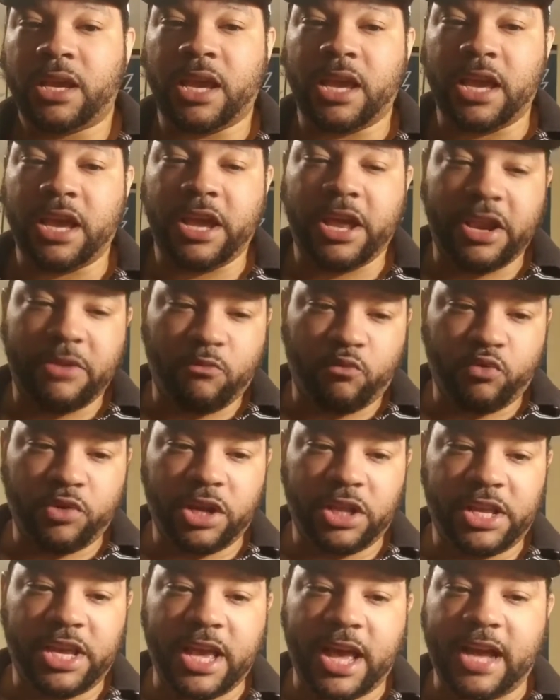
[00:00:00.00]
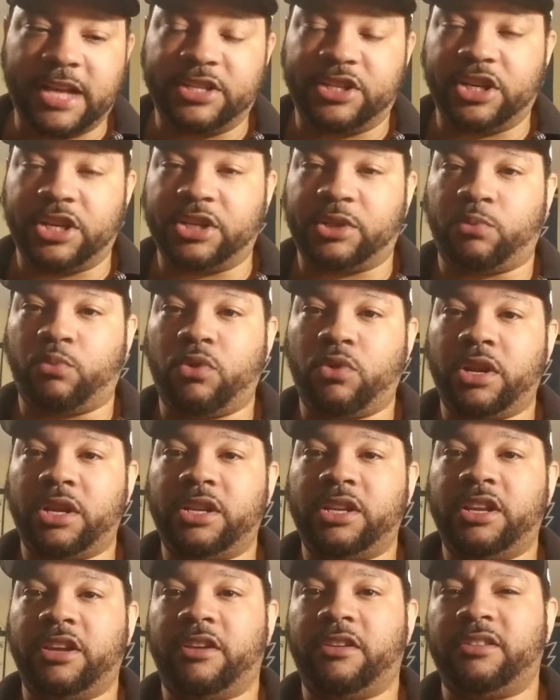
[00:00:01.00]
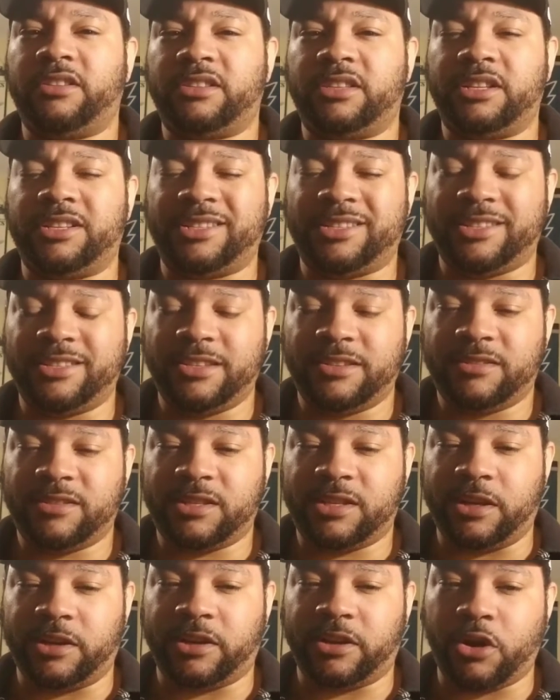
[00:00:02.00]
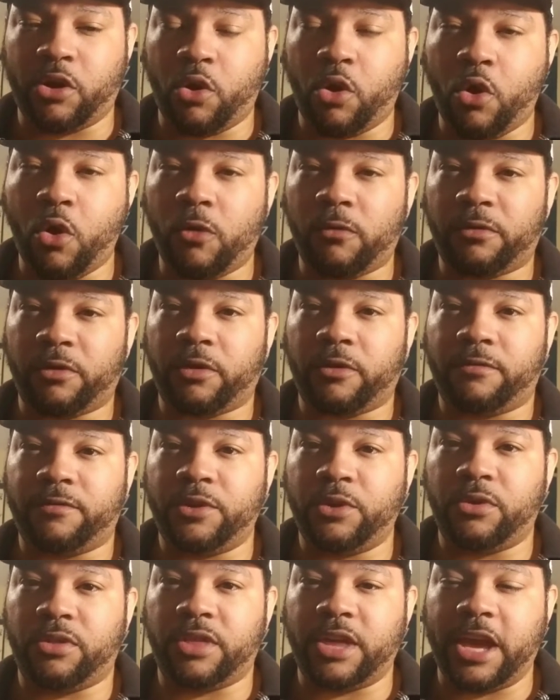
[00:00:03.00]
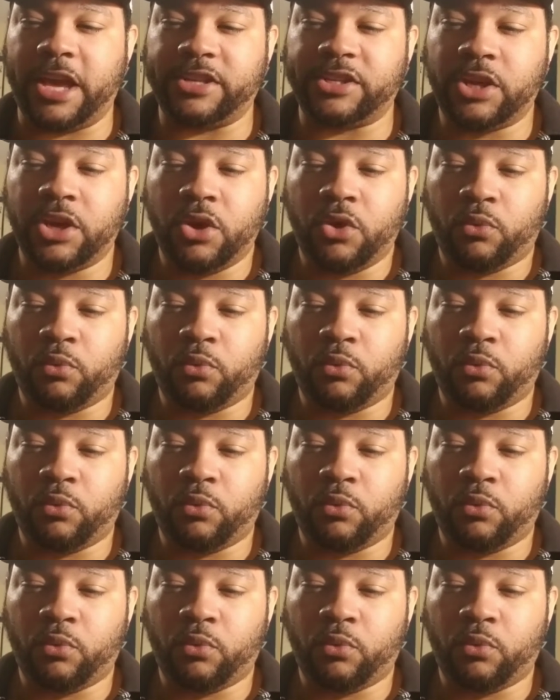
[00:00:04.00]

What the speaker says: And really, I just wanted to go over a few things.